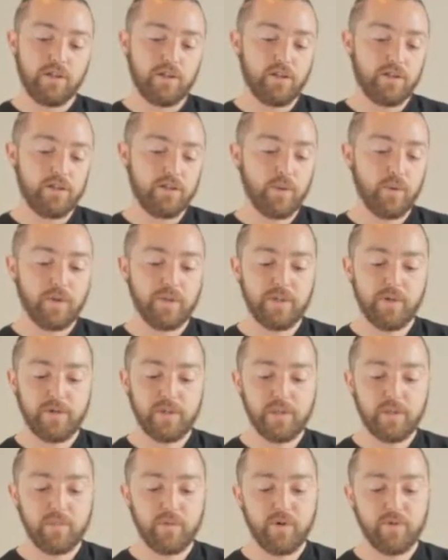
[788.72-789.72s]
So when
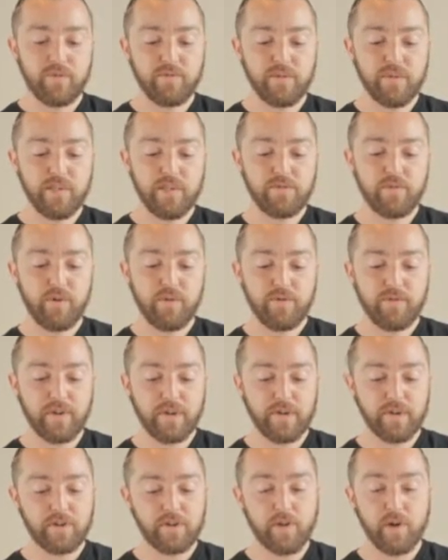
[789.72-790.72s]
doing the move, these four
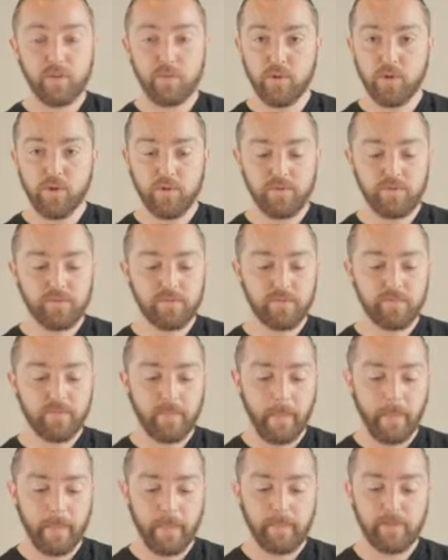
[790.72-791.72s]
fingers don't move.
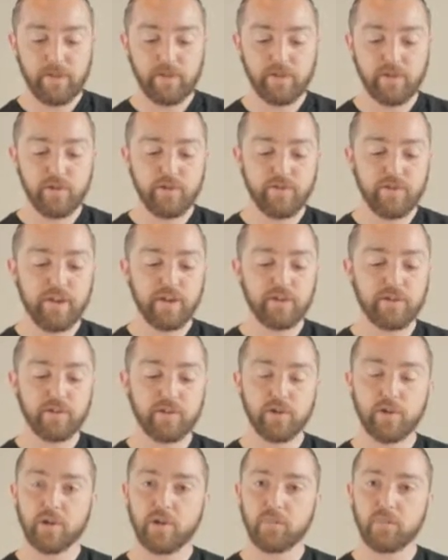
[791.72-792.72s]
These two
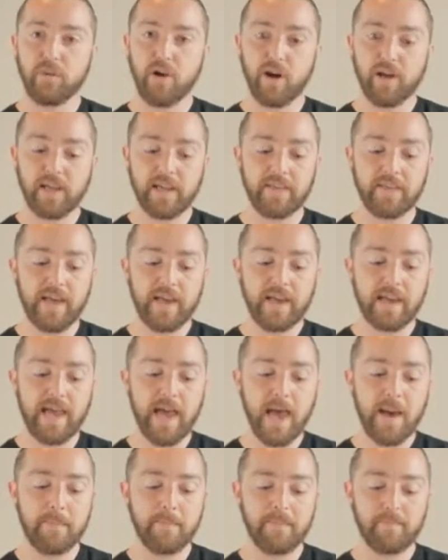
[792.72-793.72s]
fingers are blocking that
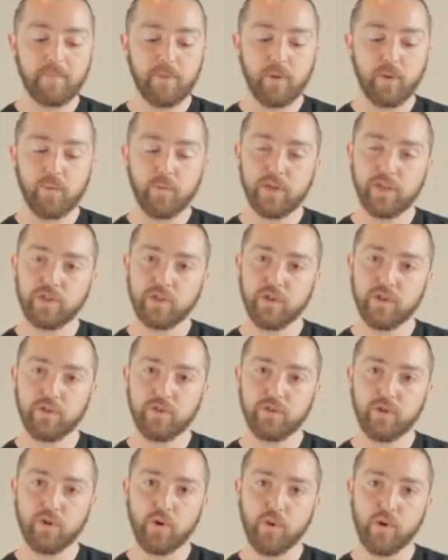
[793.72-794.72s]
gap. We
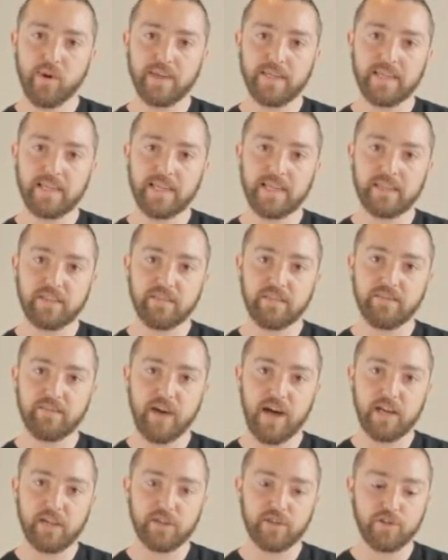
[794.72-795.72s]
turn the coin to get the
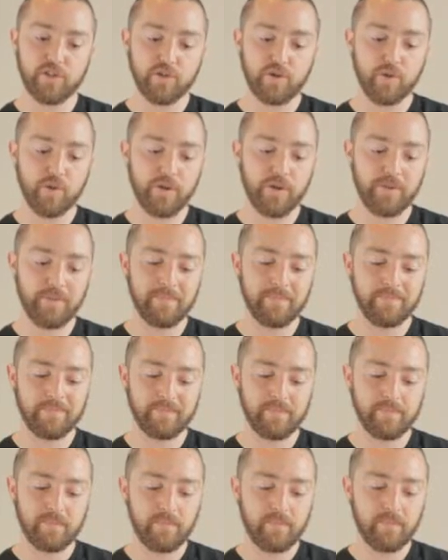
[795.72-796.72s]
flash of the coin.
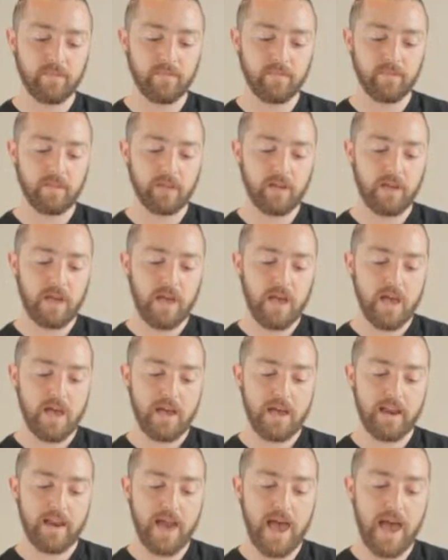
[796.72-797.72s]

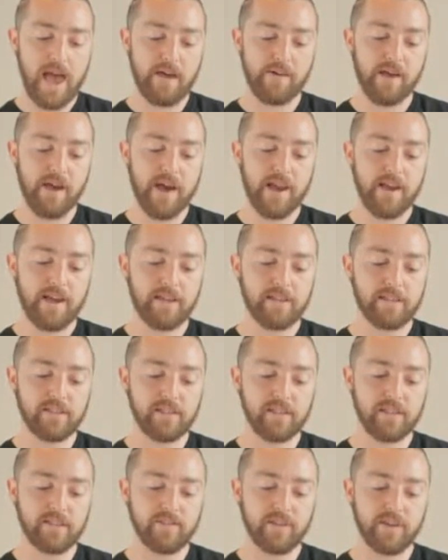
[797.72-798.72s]
And right as
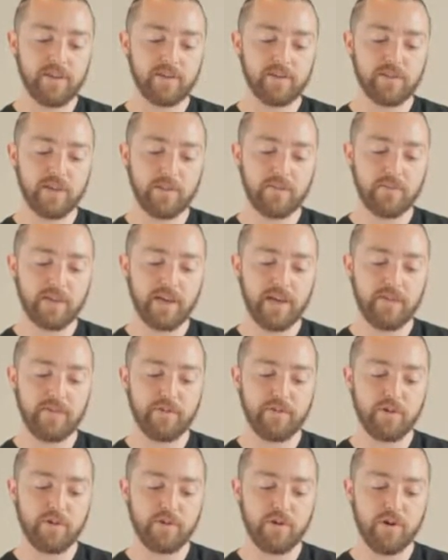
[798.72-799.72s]
these fingers come together
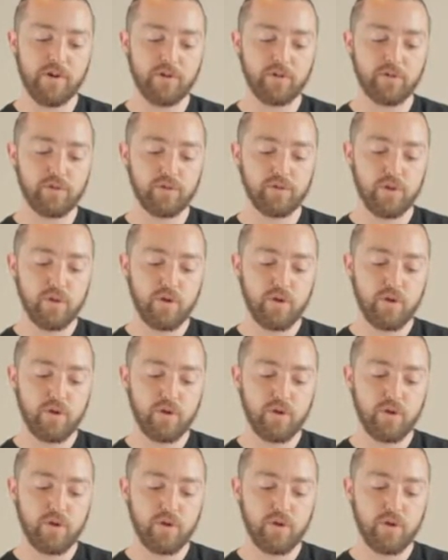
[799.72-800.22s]
and close,